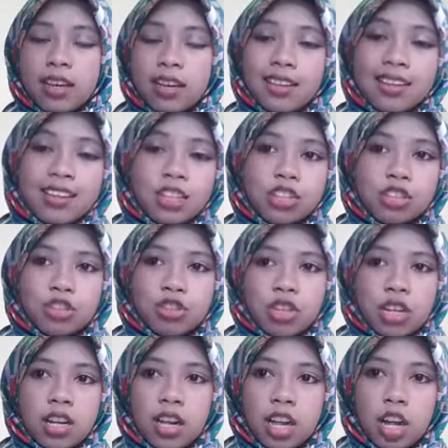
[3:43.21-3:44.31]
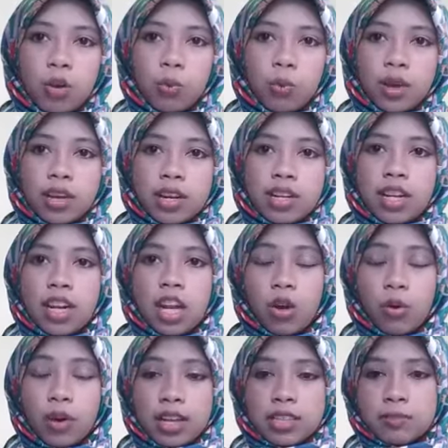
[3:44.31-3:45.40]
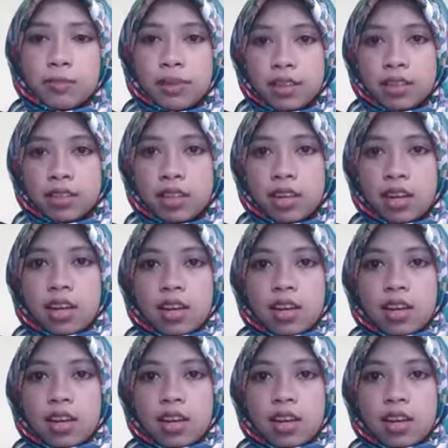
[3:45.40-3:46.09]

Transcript: international law when the law has been